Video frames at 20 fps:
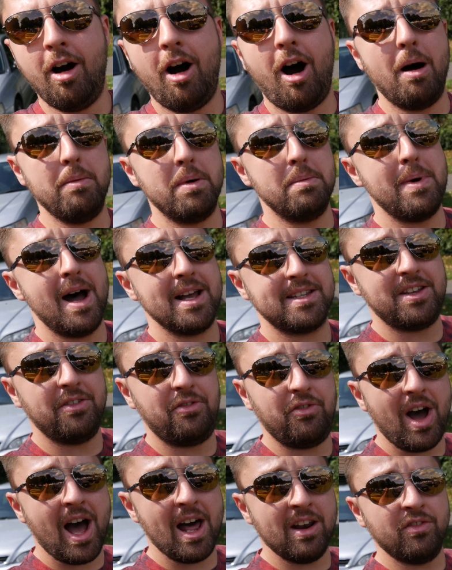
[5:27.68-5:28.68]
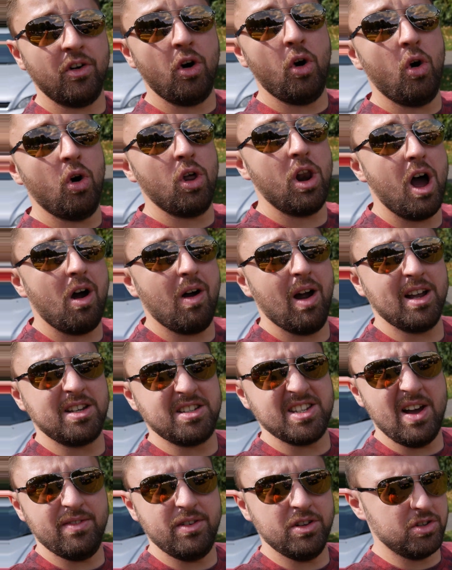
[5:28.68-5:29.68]
I'm a massive fan of all
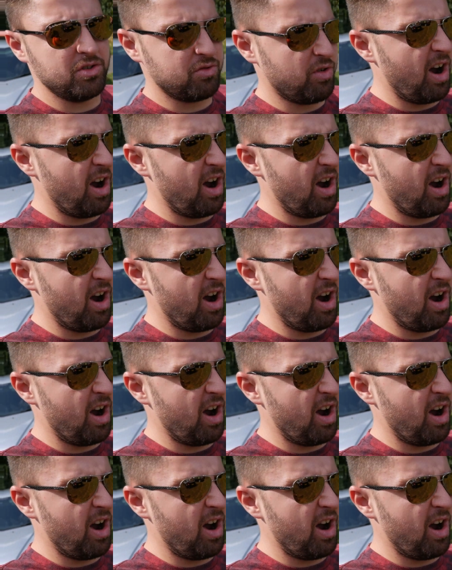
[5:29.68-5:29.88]
RX-7s,